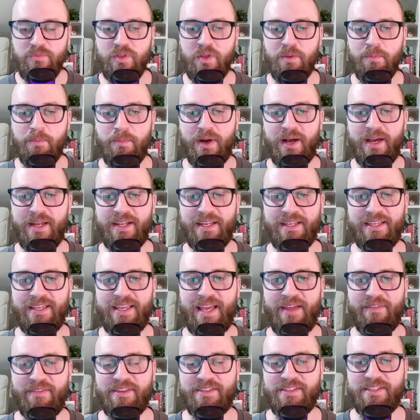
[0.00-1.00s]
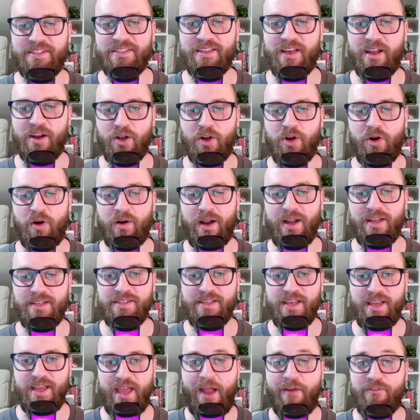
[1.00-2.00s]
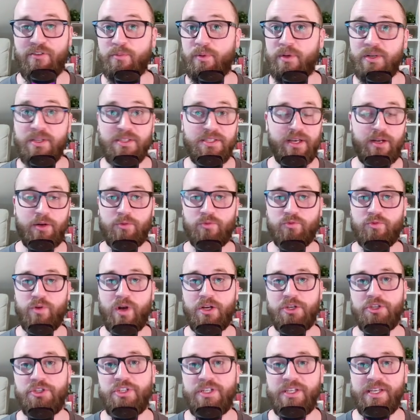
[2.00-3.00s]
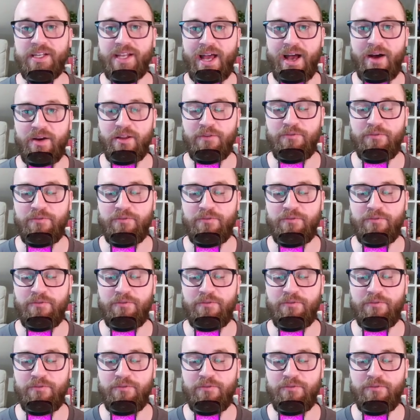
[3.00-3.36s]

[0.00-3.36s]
But again, this is not a card I say everybody's got to rush to get out.